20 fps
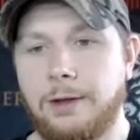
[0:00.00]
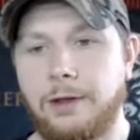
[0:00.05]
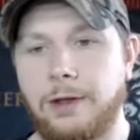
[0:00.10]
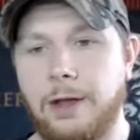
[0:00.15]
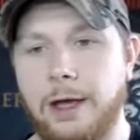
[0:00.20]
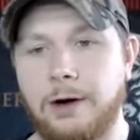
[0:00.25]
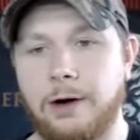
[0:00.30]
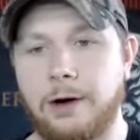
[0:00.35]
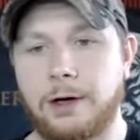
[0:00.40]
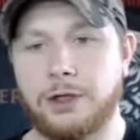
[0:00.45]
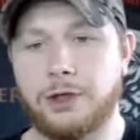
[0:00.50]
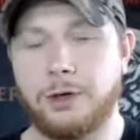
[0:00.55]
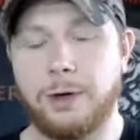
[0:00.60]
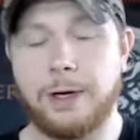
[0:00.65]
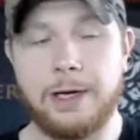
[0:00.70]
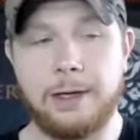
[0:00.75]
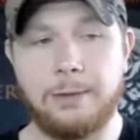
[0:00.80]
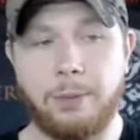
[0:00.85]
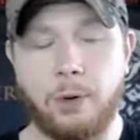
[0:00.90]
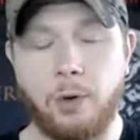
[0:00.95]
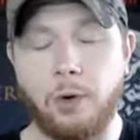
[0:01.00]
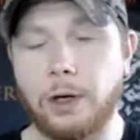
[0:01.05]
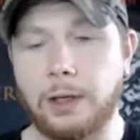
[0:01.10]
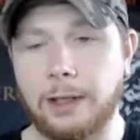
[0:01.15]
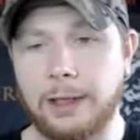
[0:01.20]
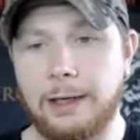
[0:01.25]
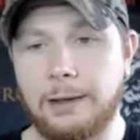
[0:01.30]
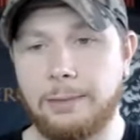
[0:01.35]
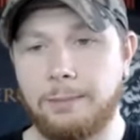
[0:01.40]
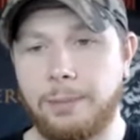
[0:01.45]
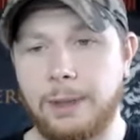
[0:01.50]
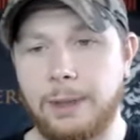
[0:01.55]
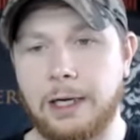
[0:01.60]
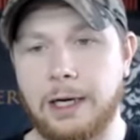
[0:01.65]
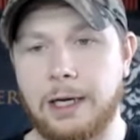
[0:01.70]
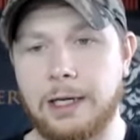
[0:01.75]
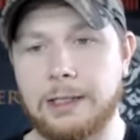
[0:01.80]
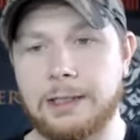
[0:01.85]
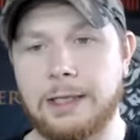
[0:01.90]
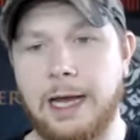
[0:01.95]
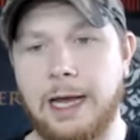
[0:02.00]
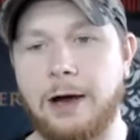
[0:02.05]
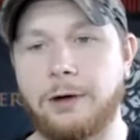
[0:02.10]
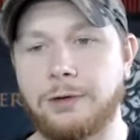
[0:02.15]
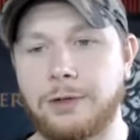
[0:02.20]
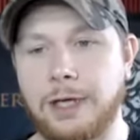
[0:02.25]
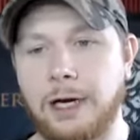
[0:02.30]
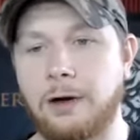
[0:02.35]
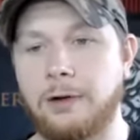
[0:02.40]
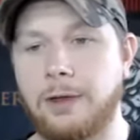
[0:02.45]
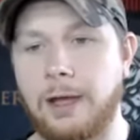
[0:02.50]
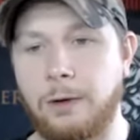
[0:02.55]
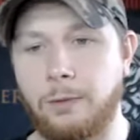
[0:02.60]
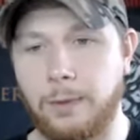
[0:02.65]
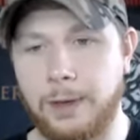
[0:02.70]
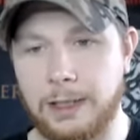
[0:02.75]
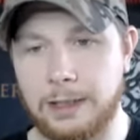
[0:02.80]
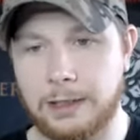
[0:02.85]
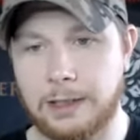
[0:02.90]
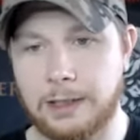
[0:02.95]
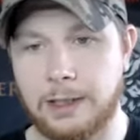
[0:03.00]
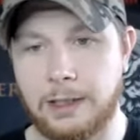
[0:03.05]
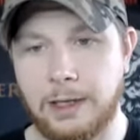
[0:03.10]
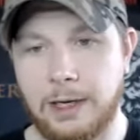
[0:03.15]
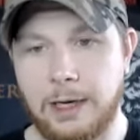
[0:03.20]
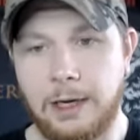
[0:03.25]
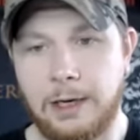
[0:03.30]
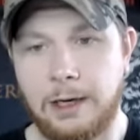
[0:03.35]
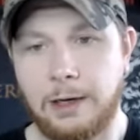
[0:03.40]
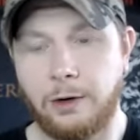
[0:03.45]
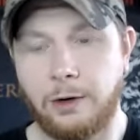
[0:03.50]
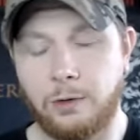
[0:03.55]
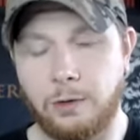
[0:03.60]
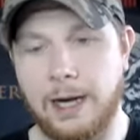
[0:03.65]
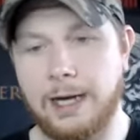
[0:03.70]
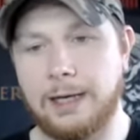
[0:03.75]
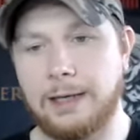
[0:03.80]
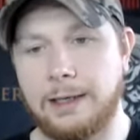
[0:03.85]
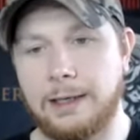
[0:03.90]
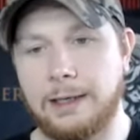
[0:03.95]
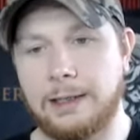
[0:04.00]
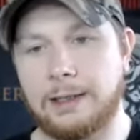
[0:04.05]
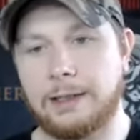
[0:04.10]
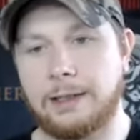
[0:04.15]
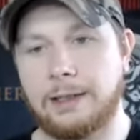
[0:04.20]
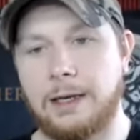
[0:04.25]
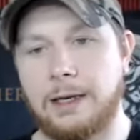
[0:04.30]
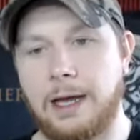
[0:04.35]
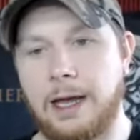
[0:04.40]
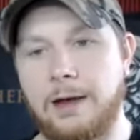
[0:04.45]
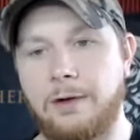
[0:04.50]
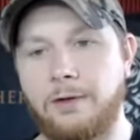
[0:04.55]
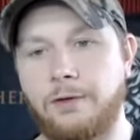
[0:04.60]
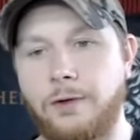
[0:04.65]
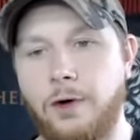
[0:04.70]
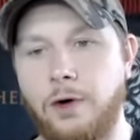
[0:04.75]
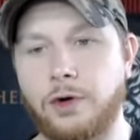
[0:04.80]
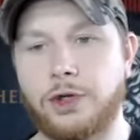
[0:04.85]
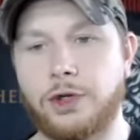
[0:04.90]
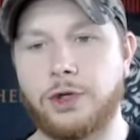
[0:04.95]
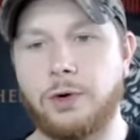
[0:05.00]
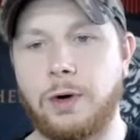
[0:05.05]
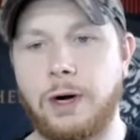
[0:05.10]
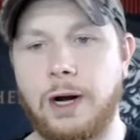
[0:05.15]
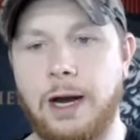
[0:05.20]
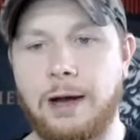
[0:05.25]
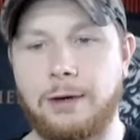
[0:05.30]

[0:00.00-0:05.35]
they are treated poorly because how dare they risk greatness and fall short?